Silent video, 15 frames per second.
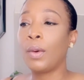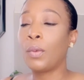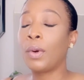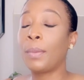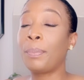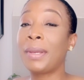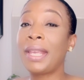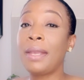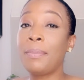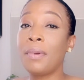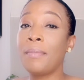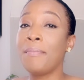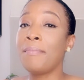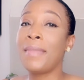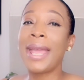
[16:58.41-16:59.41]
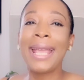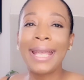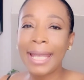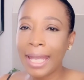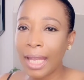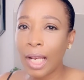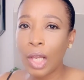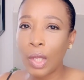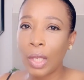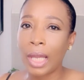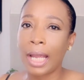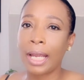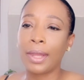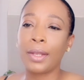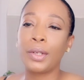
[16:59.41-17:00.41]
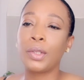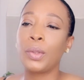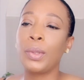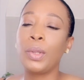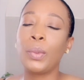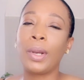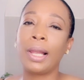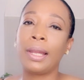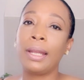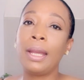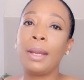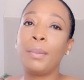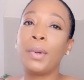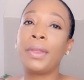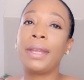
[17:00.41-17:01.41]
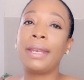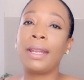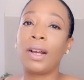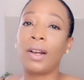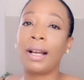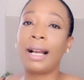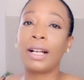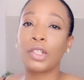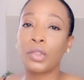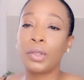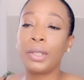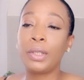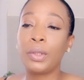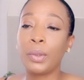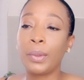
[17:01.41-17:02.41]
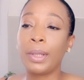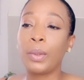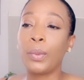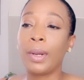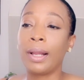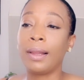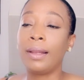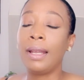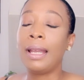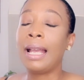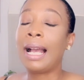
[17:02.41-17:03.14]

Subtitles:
where people make it look like they're doing well, but they're not actually doing well.